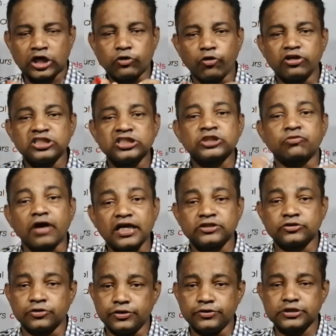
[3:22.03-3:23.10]
Don't try
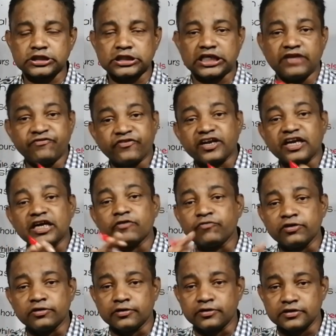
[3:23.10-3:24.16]
to use difficult
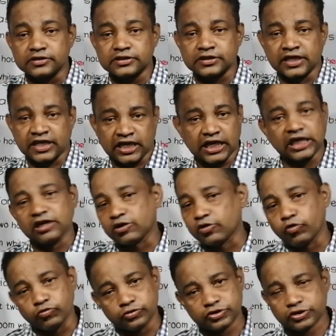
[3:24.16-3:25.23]
words in a
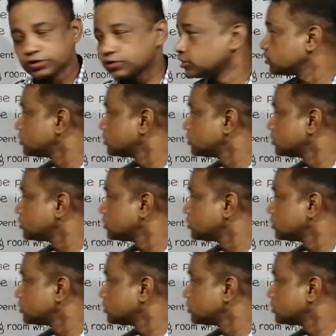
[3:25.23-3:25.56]
note.